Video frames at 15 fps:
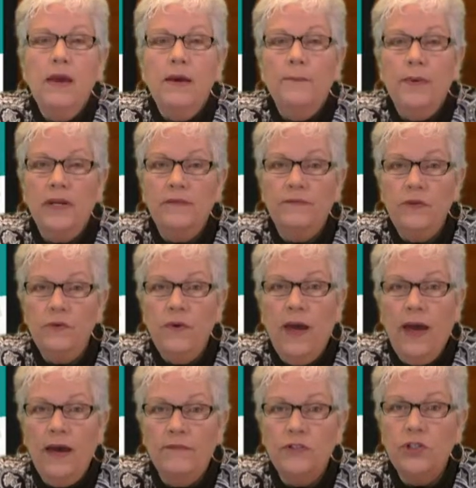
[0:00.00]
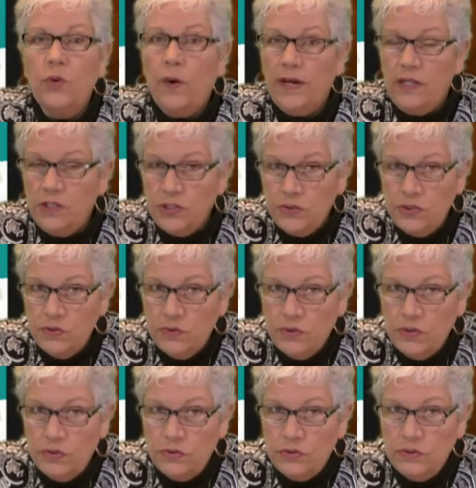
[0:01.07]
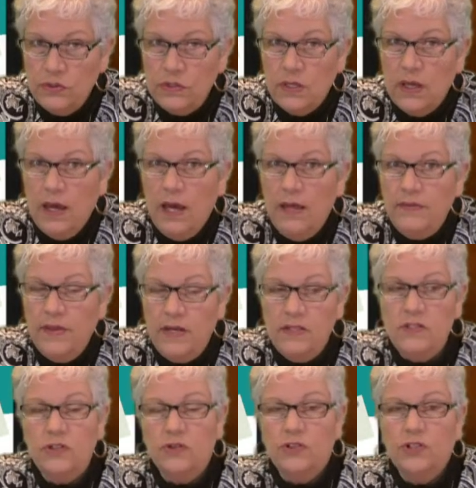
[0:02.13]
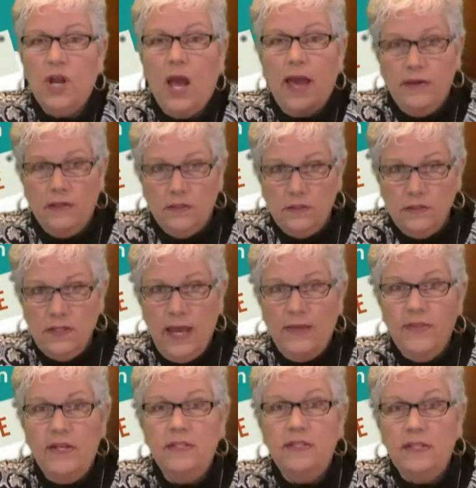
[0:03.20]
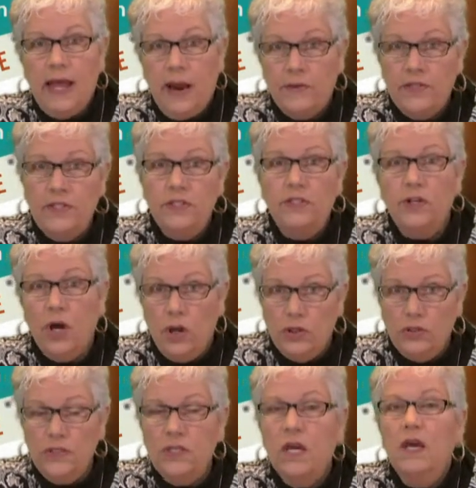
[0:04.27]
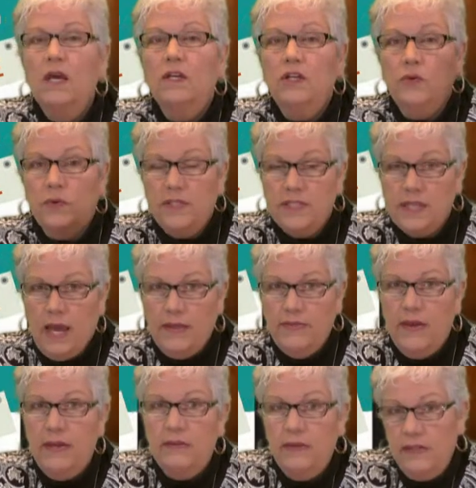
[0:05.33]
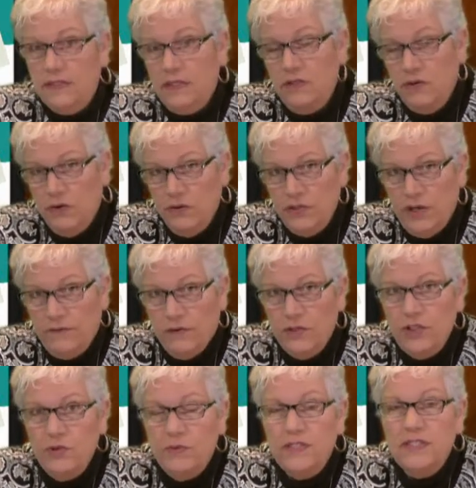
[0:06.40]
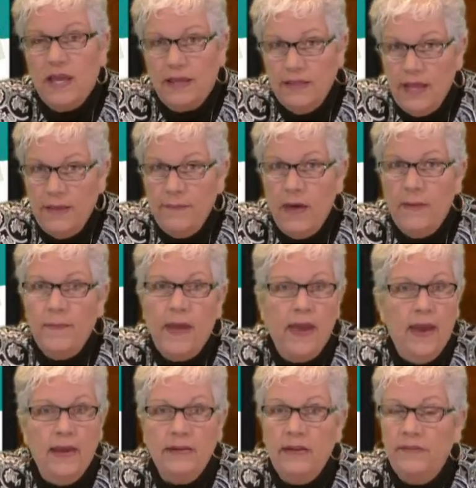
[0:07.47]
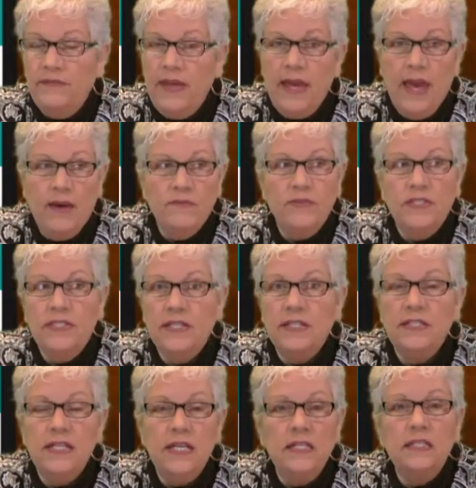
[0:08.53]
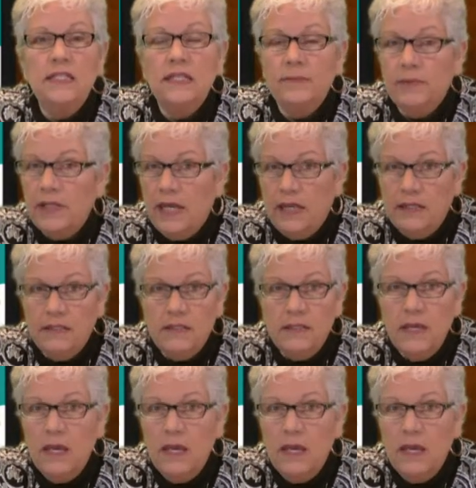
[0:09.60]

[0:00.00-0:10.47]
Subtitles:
But if you have a 22-year-old that is your child, that is now an adult, that is neurodiverse, you would sign them up. And if they have 16 siblings